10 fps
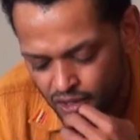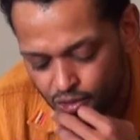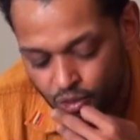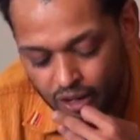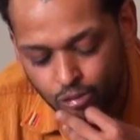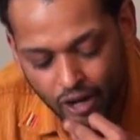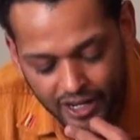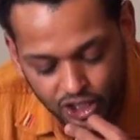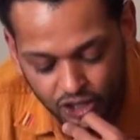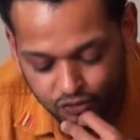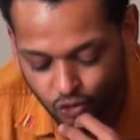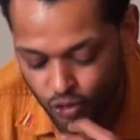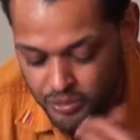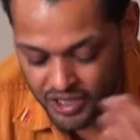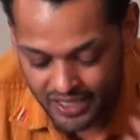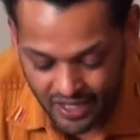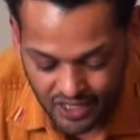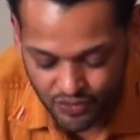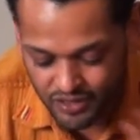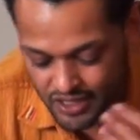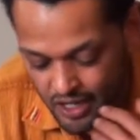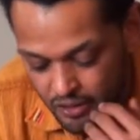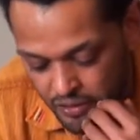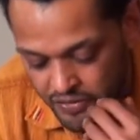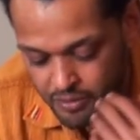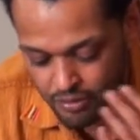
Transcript: through a range of forms, text, photography,